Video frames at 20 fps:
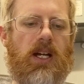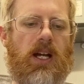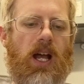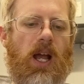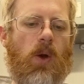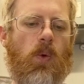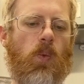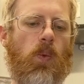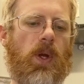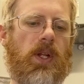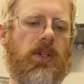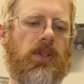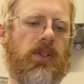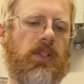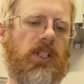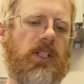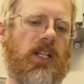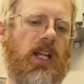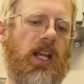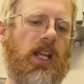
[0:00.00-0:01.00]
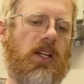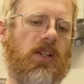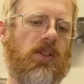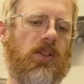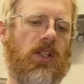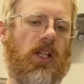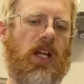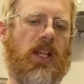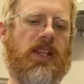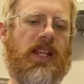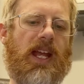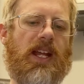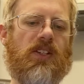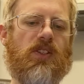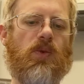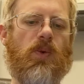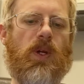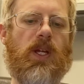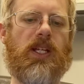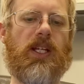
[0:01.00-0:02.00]
I whittled an angle on that
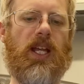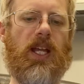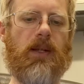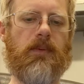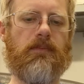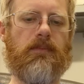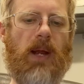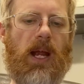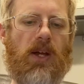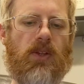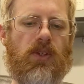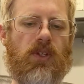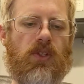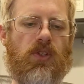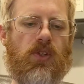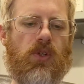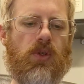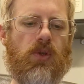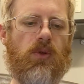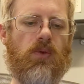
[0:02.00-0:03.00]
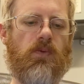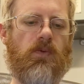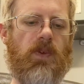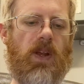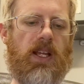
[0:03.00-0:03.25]
twig and bound the two